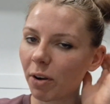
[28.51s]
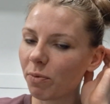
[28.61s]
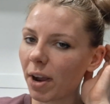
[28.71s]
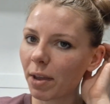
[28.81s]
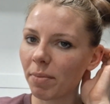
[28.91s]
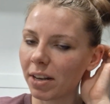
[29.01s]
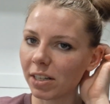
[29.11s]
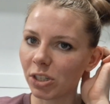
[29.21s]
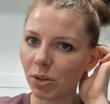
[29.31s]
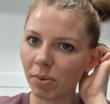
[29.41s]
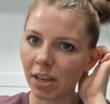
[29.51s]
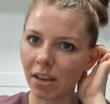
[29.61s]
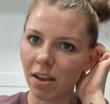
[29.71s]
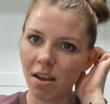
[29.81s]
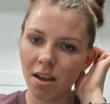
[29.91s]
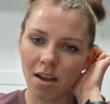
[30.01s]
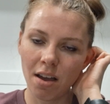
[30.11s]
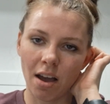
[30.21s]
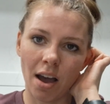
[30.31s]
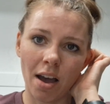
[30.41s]
recommended to me
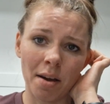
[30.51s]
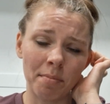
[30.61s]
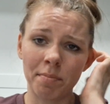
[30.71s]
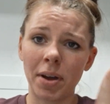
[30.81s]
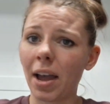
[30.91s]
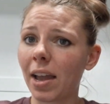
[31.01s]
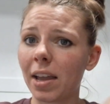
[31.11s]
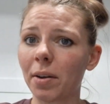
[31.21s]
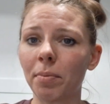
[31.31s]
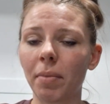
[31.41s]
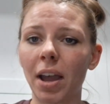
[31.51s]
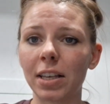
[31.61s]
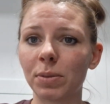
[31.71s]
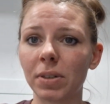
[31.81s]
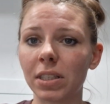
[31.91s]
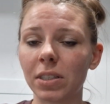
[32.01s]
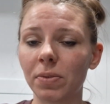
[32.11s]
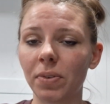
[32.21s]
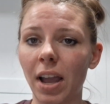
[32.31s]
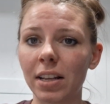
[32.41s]
by my husband's
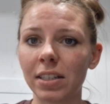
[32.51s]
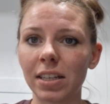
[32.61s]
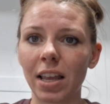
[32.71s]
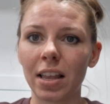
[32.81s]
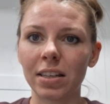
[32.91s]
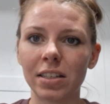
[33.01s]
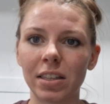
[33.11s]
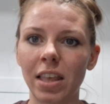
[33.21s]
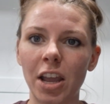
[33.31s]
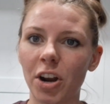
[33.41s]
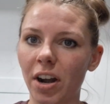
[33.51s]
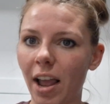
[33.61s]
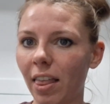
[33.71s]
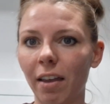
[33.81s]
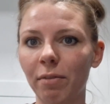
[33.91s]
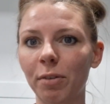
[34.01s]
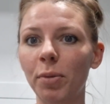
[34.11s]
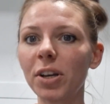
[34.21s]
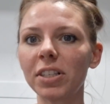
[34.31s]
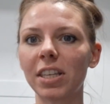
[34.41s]
friend, and they heard I liked
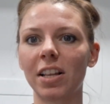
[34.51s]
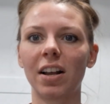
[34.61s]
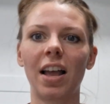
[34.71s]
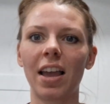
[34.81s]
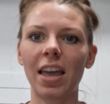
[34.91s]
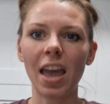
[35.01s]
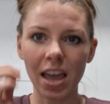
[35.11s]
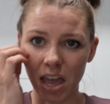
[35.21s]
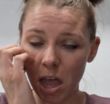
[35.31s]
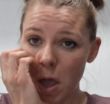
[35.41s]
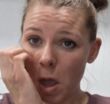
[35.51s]
books, and they're like, hey,